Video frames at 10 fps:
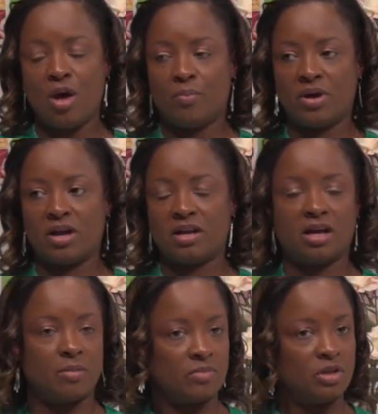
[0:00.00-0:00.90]
But,
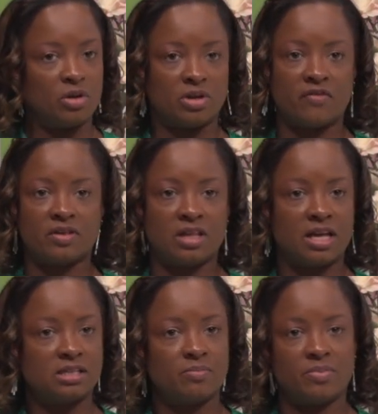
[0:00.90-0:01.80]

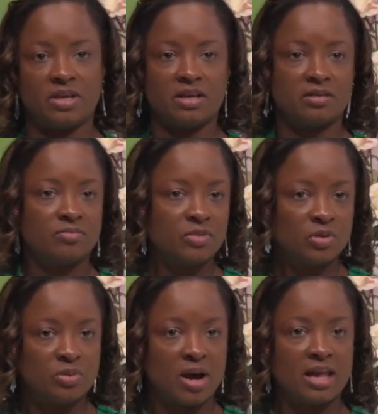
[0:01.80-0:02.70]
nevertheless, being
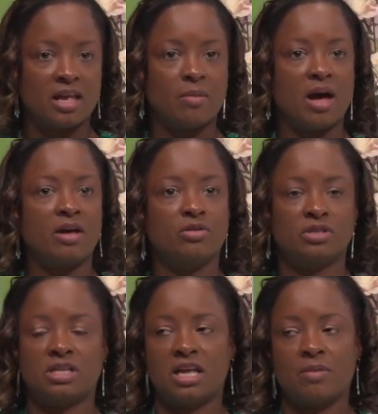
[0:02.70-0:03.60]
who I am, I
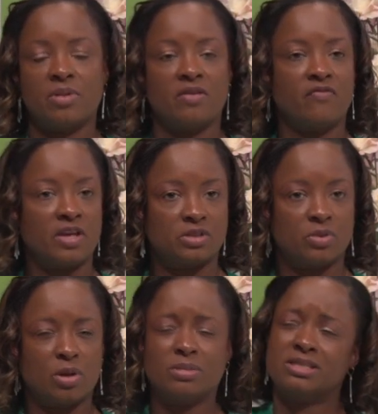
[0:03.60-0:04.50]
understand being faced
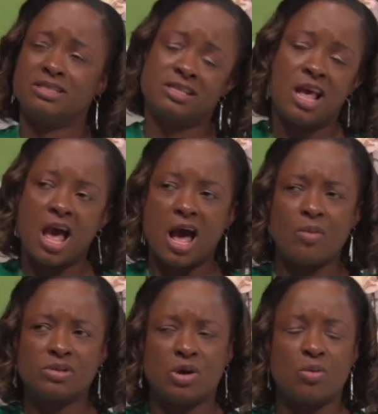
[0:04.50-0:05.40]
with homelessness. I
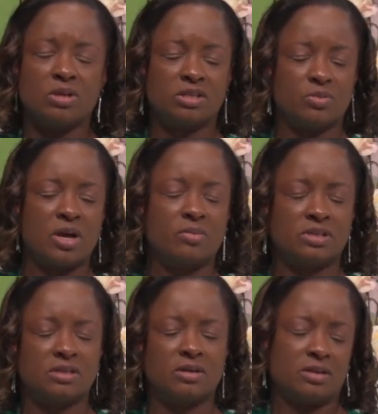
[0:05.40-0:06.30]
was homeless when I was,
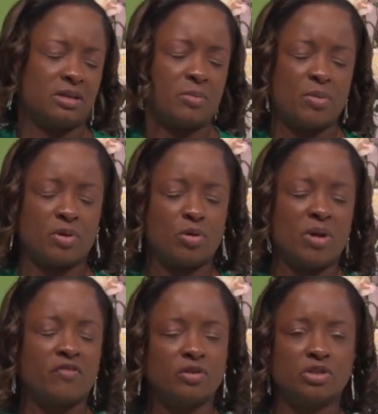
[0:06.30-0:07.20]
a lot of people don't know,
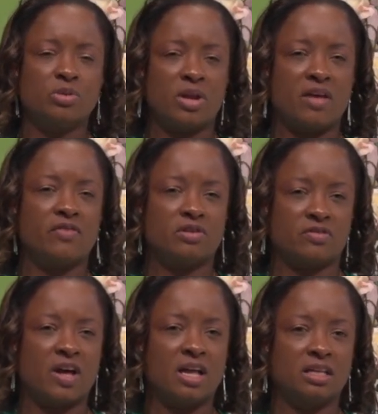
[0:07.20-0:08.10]
my first 2.5 years of
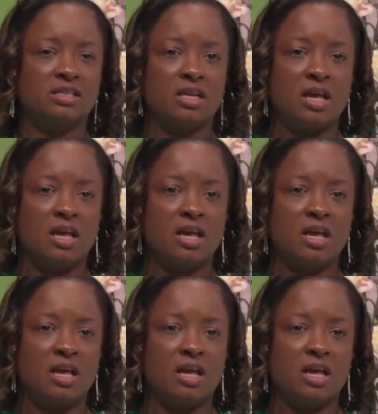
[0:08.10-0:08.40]
college.